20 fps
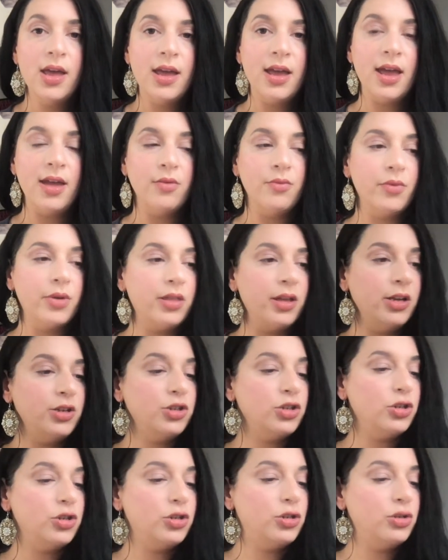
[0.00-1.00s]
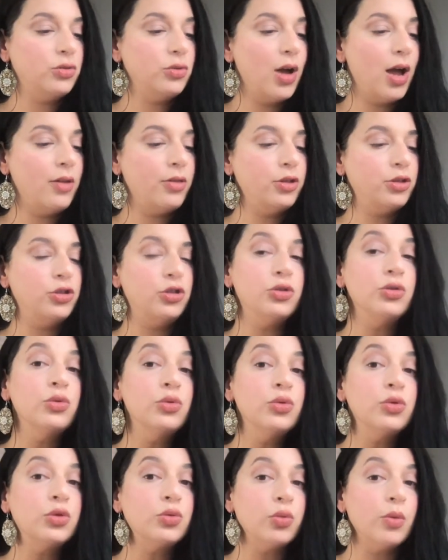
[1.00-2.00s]
in relation to how the
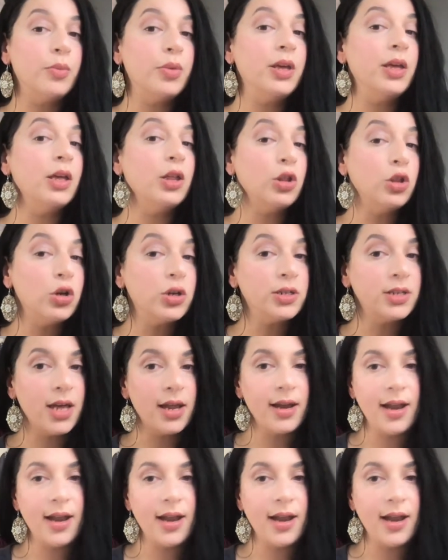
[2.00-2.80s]
Jews were being looked at